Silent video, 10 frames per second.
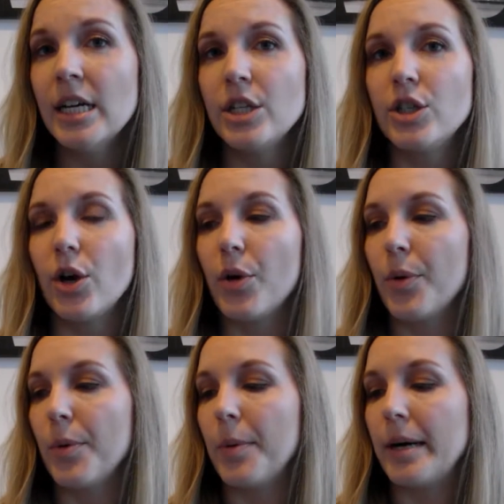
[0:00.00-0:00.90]

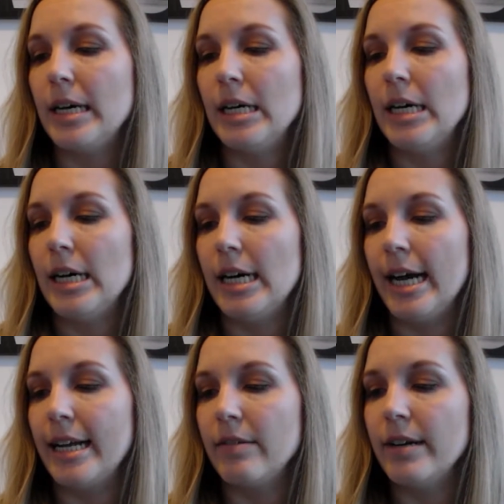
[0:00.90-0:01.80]
So
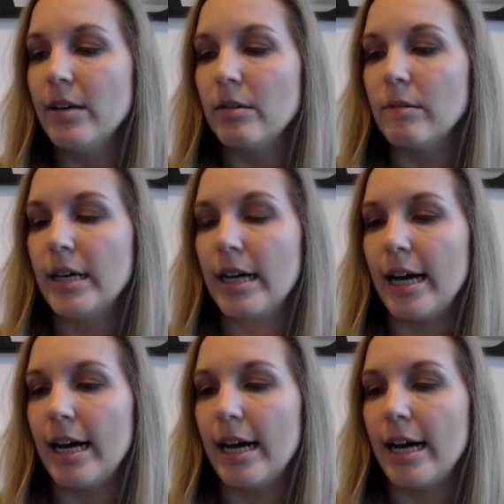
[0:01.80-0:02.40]
I don't know.